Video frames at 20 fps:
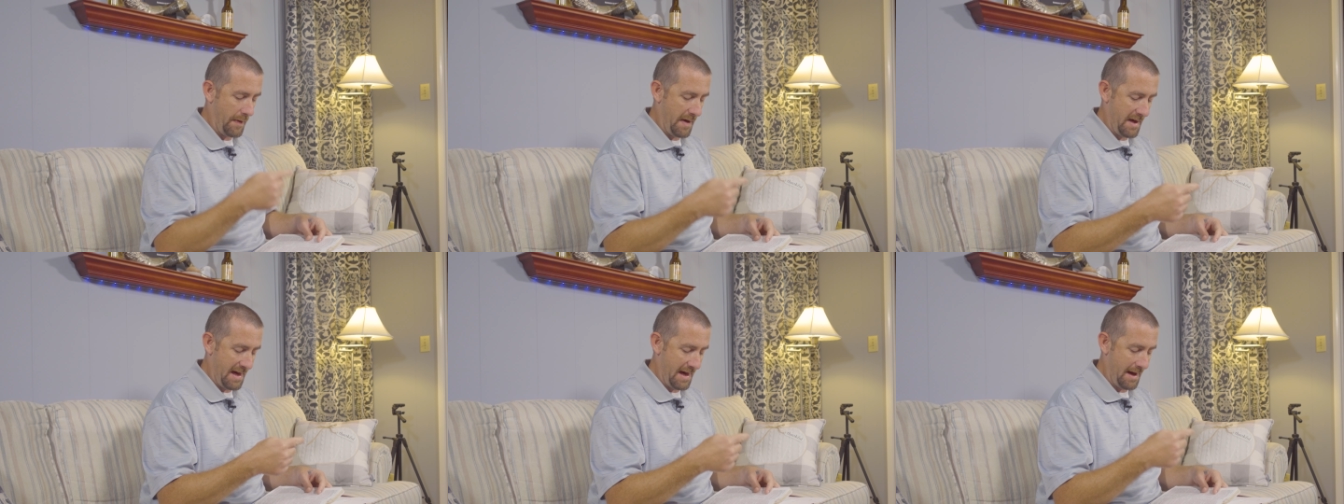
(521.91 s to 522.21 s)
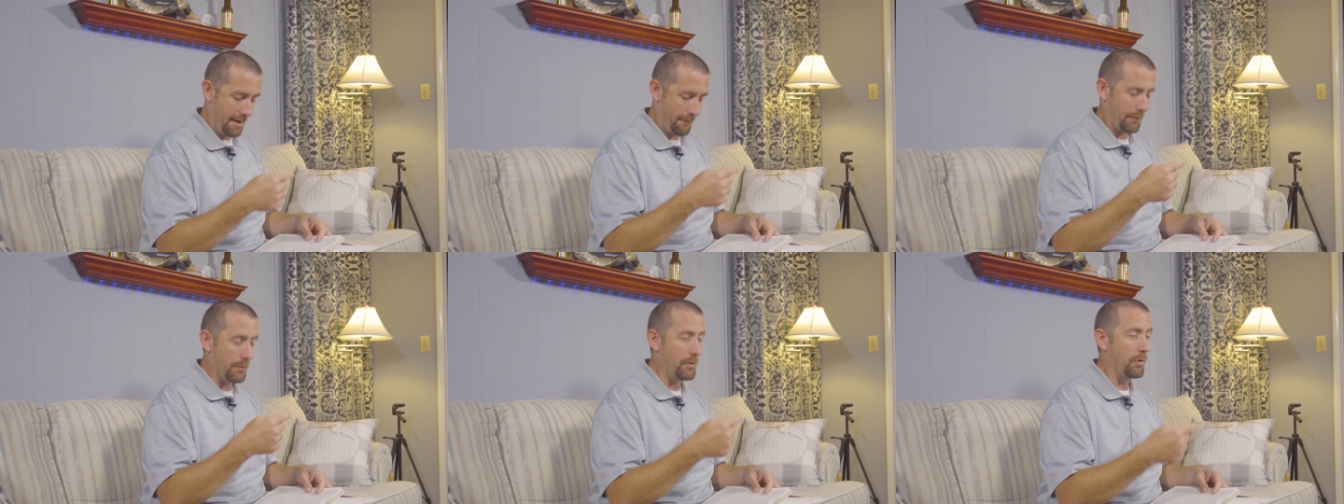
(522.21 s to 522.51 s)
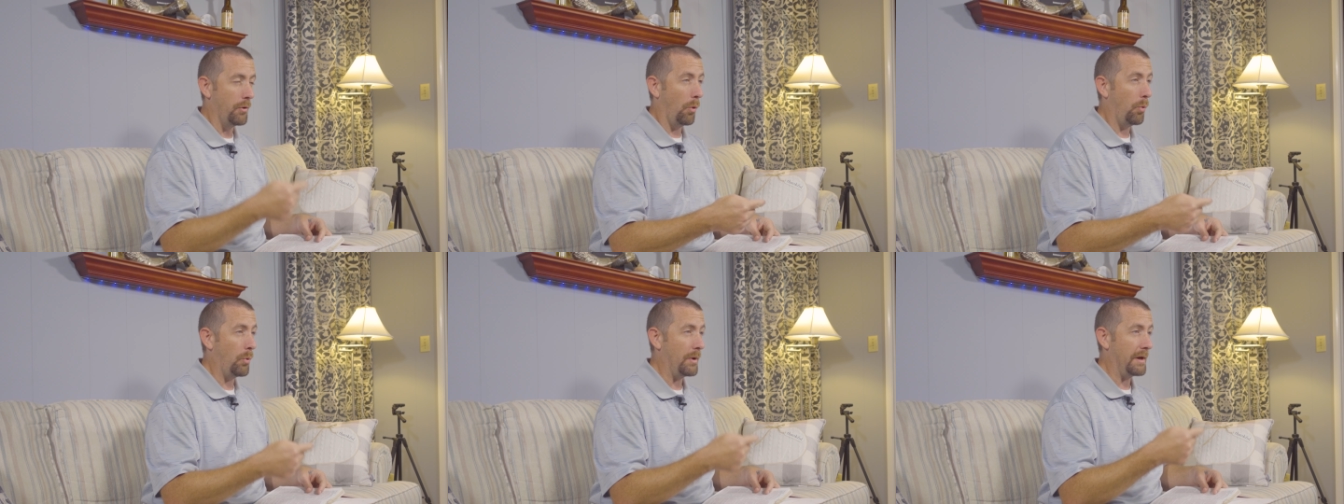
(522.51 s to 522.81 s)
they have
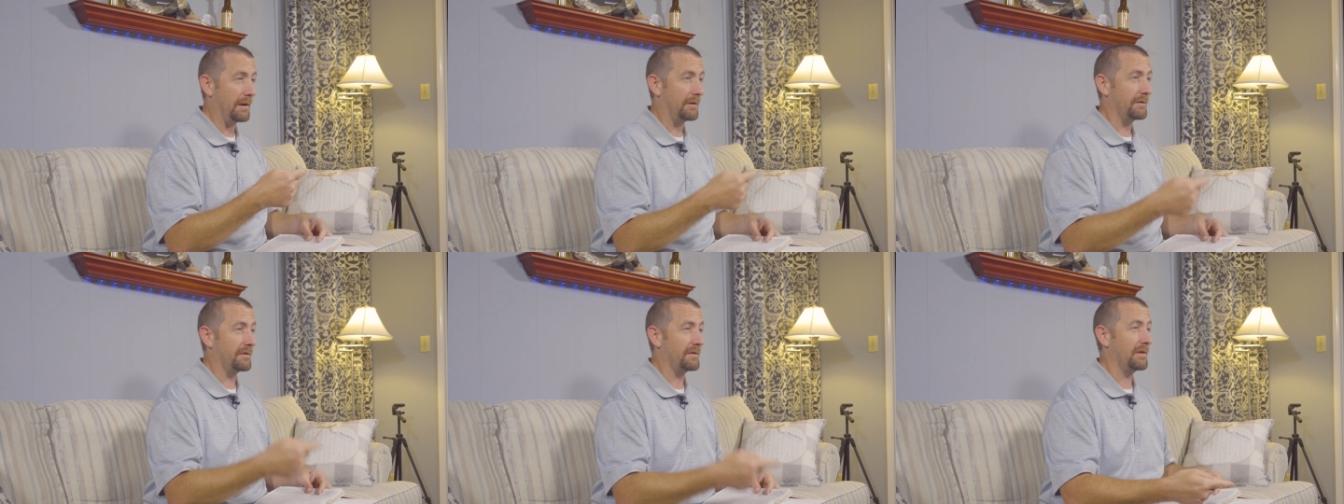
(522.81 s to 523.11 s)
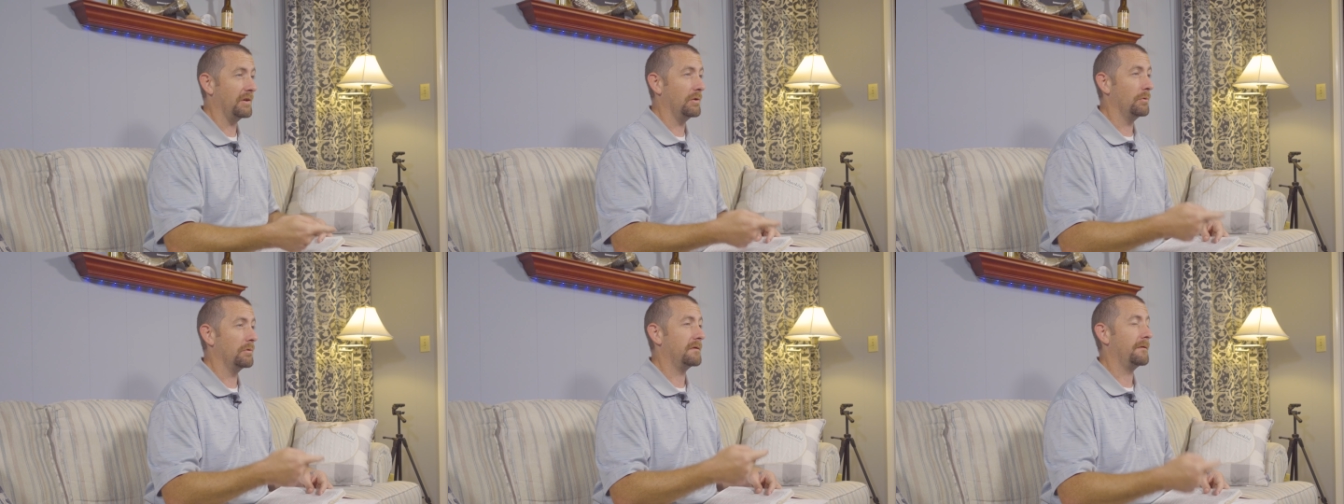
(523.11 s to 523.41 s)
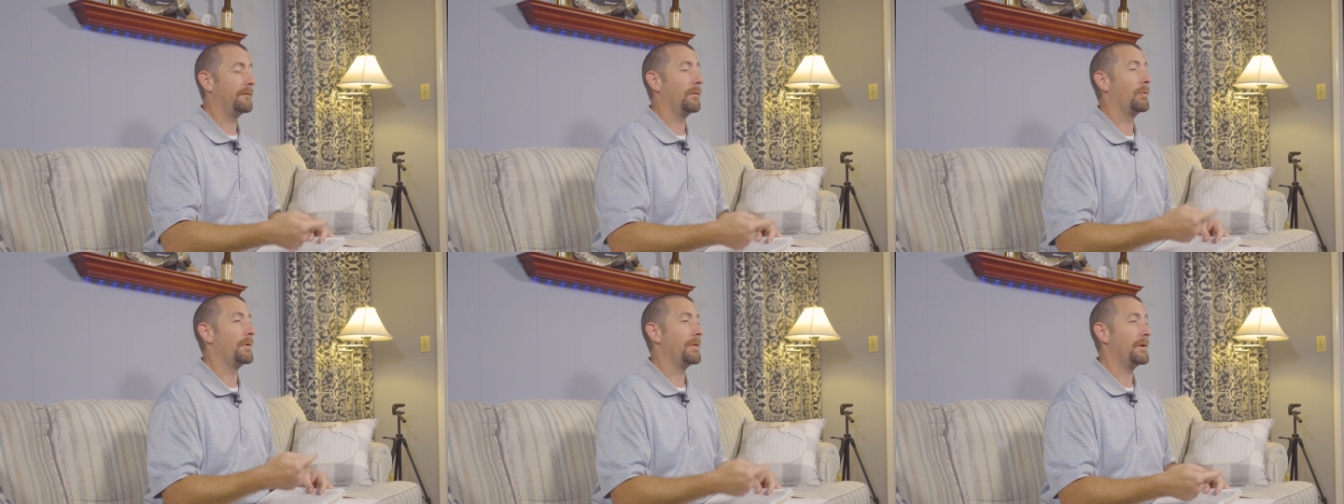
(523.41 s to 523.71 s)
no excuse
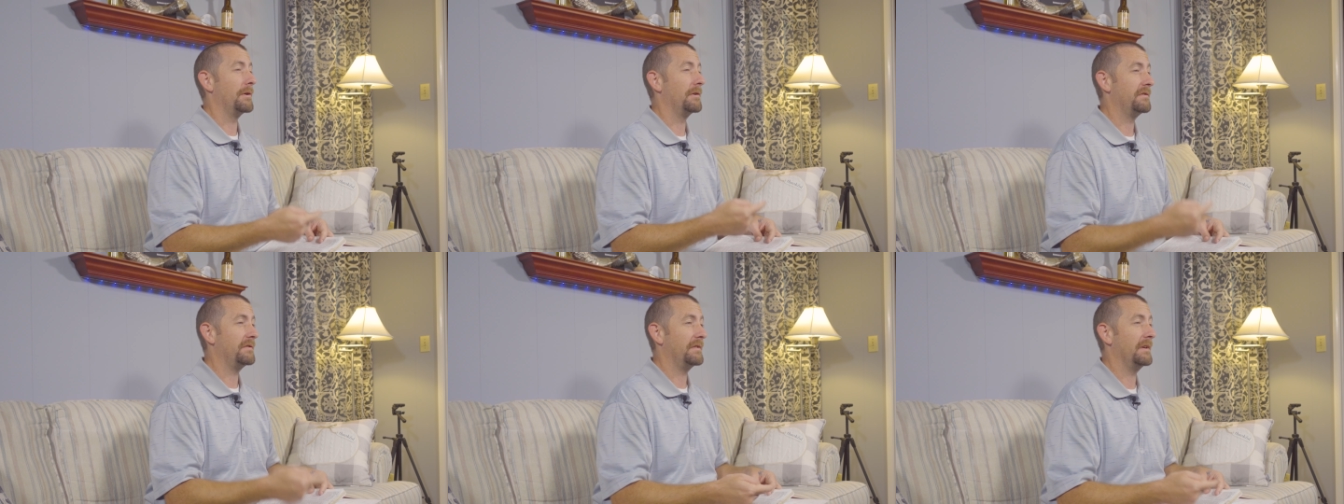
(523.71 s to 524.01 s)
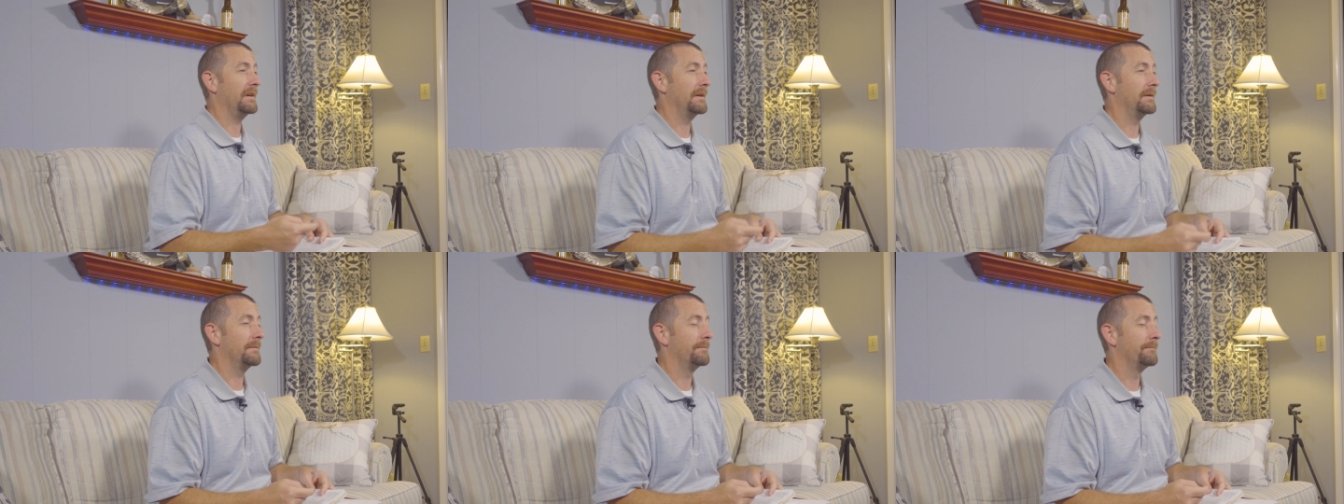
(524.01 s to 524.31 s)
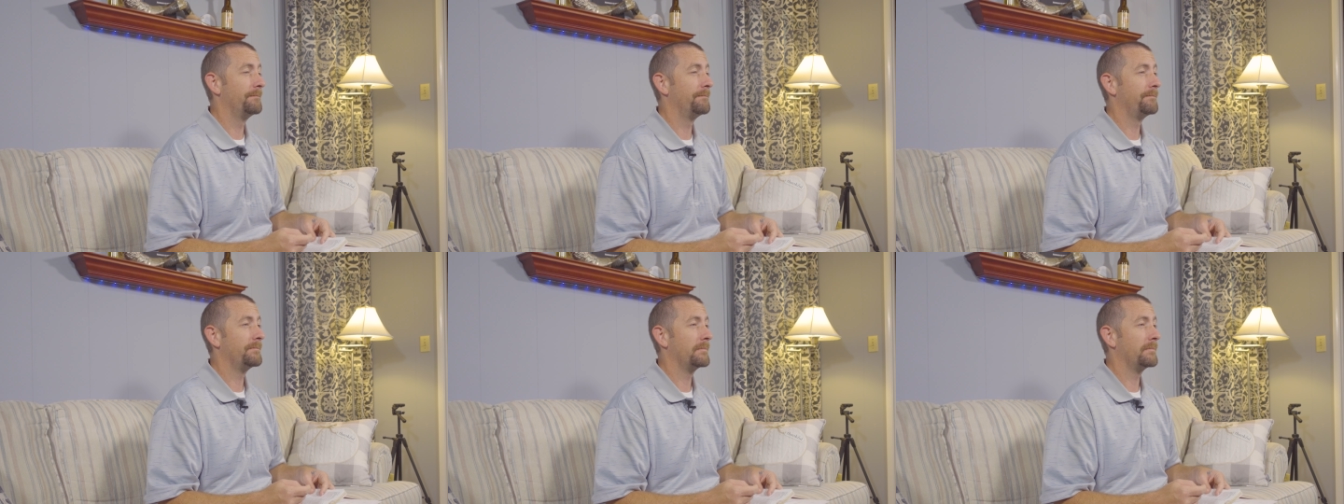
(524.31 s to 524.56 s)
for their sin."